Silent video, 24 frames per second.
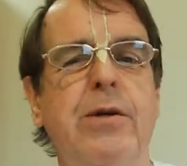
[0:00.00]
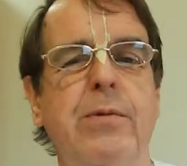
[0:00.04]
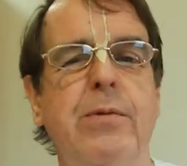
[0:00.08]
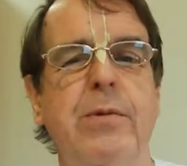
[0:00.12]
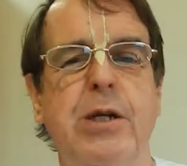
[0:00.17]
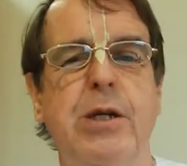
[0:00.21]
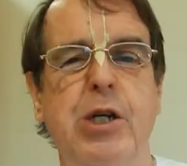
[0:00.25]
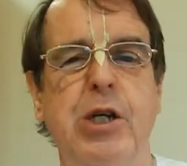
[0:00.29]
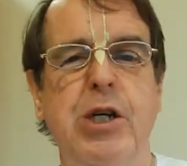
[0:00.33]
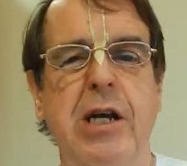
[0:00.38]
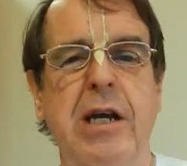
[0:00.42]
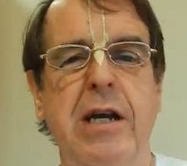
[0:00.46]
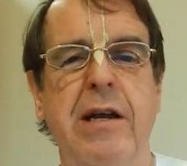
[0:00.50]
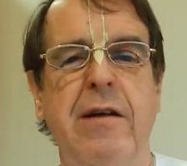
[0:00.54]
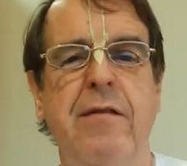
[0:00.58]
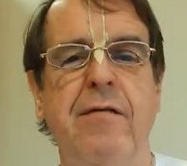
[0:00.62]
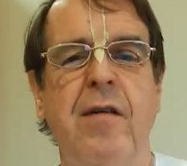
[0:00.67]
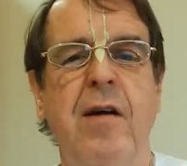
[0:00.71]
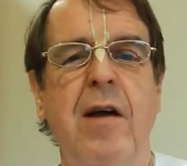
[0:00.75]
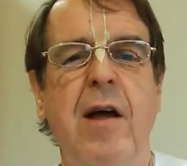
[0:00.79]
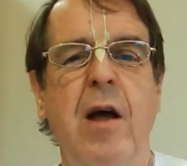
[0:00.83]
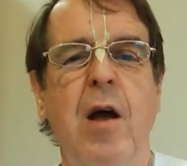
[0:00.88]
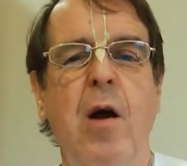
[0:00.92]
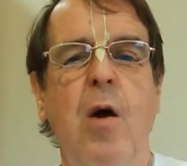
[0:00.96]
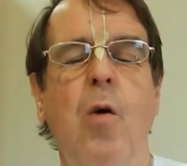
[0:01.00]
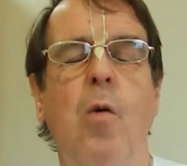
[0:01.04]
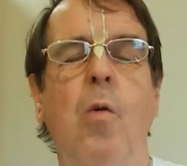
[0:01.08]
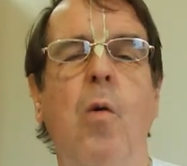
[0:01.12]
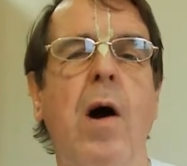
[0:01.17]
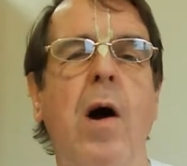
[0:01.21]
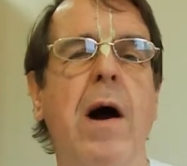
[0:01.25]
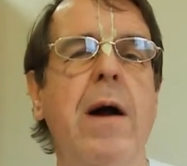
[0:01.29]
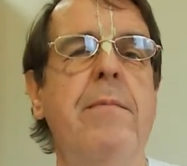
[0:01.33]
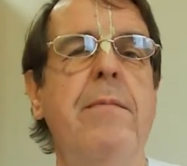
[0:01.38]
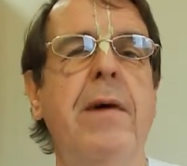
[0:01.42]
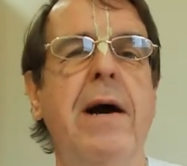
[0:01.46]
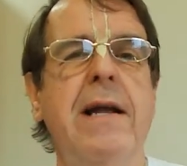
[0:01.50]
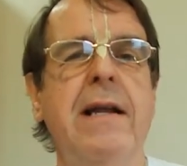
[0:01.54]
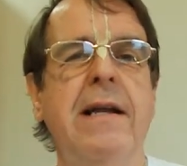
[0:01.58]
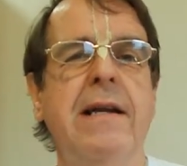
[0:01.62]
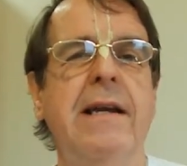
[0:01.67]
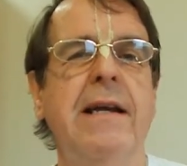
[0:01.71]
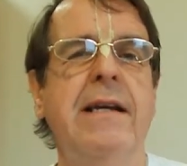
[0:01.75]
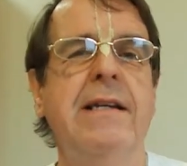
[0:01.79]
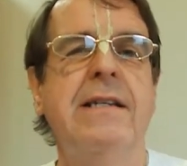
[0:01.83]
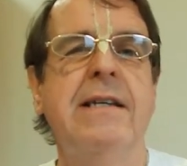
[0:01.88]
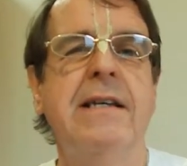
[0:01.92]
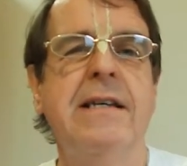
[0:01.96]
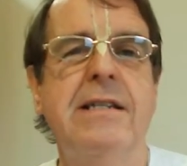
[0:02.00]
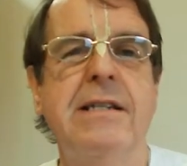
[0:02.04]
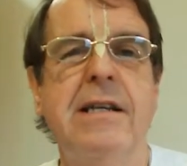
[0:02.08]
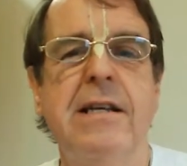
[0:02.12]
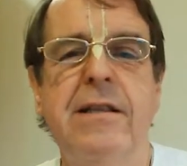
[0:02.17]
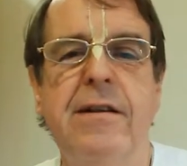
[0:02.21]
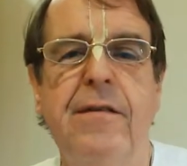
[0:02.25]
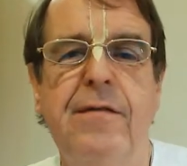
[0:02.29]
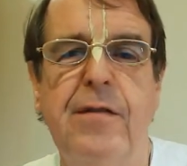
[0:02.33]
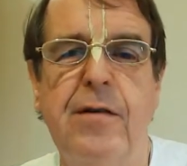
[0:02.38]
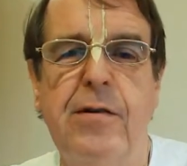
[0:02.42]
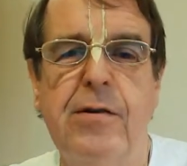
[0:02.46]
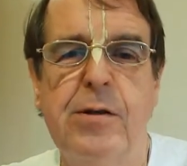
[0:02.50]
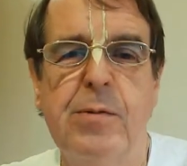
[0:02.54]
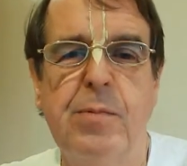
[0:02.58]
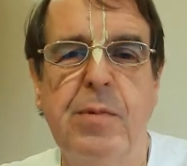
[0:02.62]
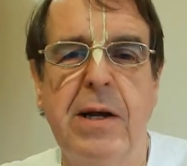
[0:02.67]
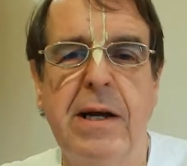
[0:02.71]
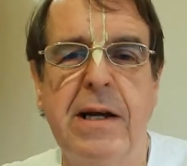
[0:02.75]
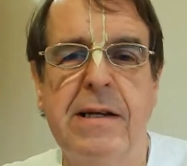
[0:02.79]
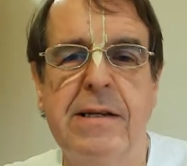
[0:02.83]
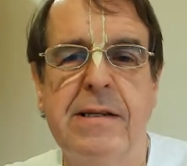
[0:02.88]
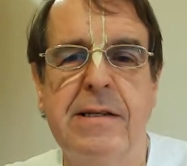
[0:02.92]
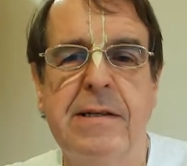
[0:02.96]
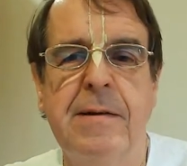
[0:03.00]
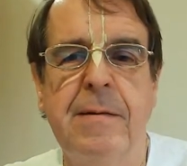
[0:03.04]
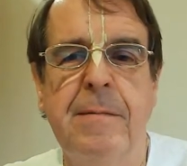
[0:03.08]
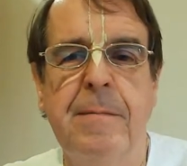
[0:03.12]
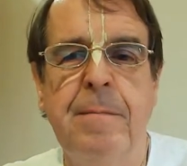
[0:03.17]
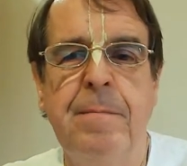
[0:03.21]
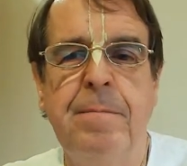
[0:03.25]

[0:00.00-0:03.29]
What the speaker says: to achieve? Why might it exist in the first place?